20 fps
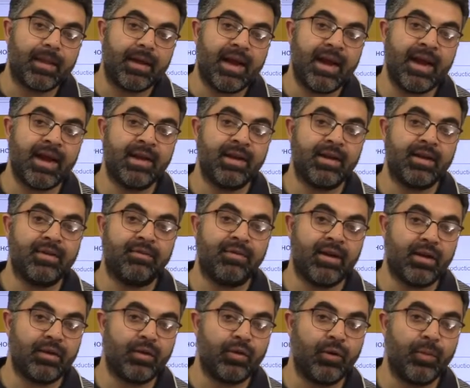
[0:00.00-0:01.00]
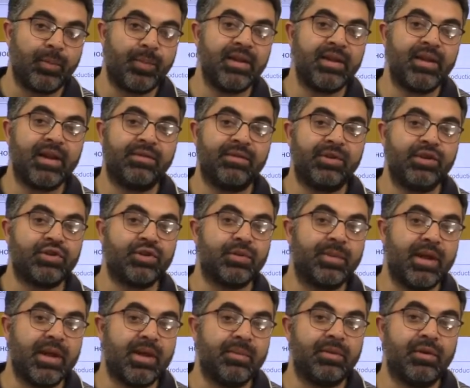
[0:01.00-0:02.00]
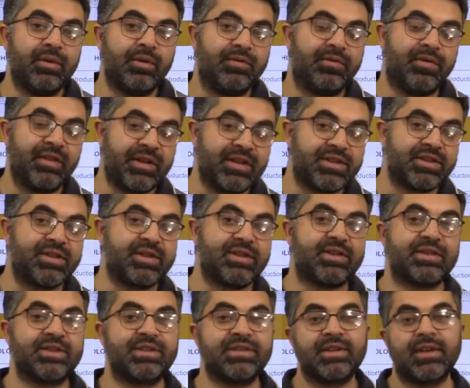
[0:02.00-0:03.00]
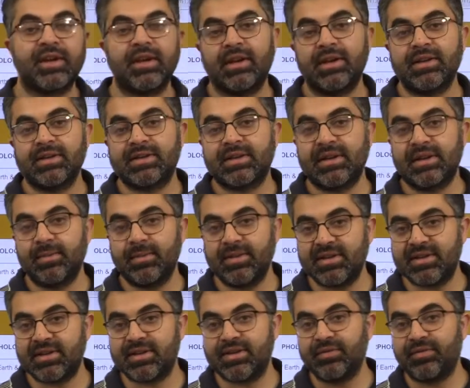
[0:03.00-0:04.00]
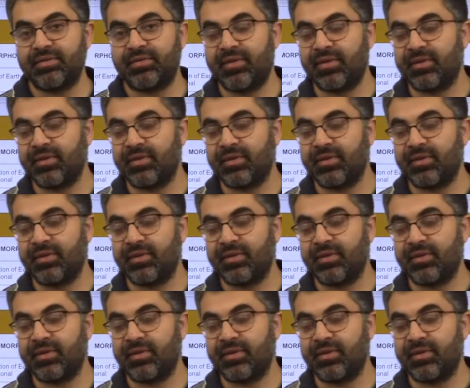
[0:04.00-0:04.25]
and we are hoping that we should be able to finish this syllabus